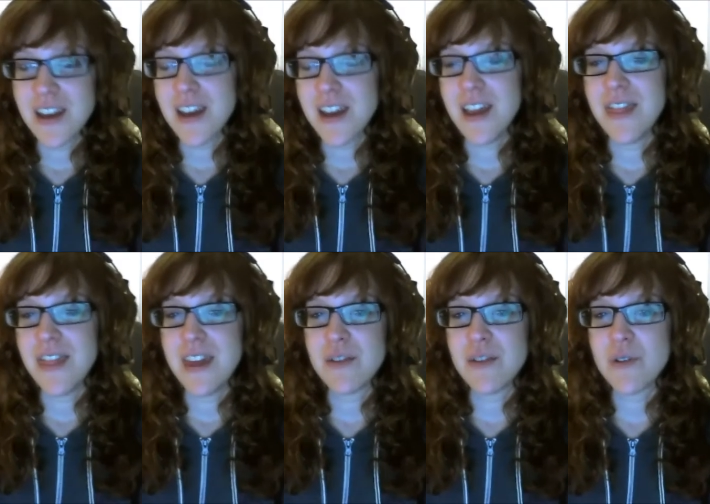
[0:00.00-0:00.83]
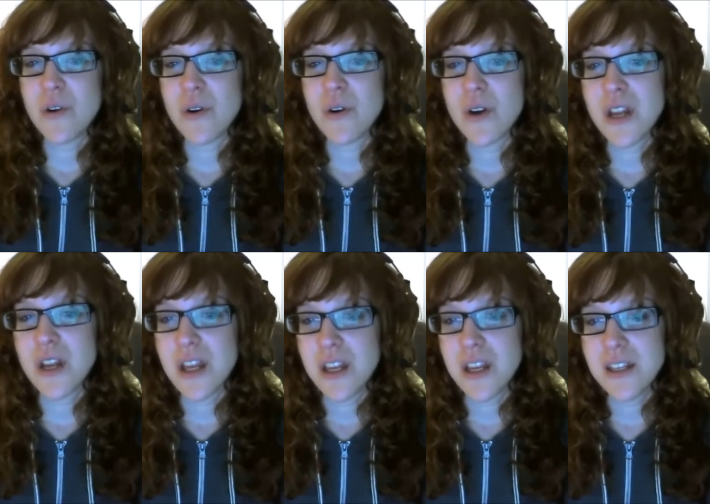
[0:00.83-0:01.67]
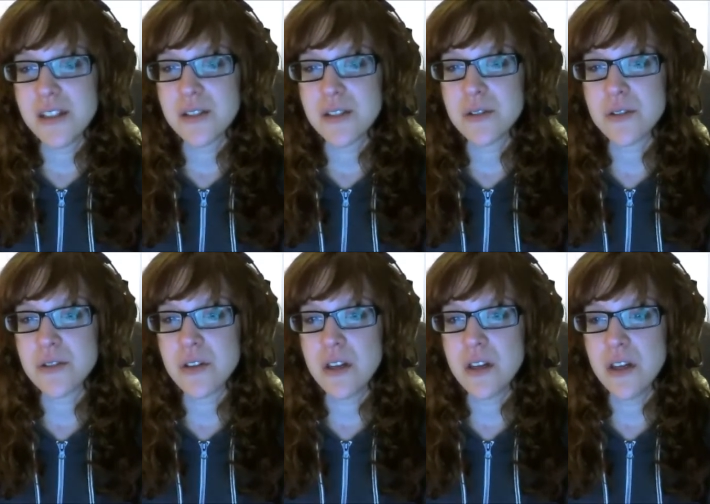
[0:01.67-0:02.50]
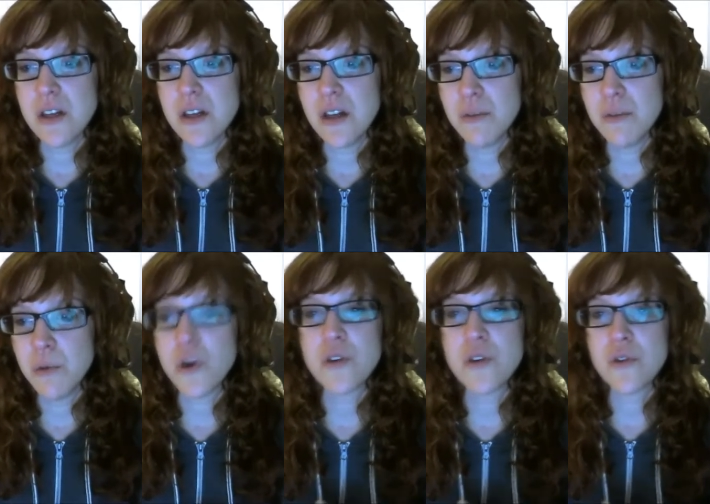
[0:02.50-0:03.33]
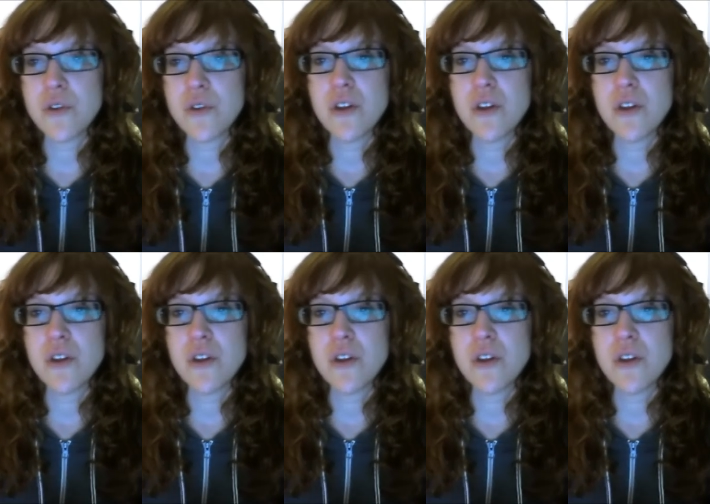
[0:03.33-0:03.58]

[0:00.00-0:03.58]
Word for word: and therefore he is worth,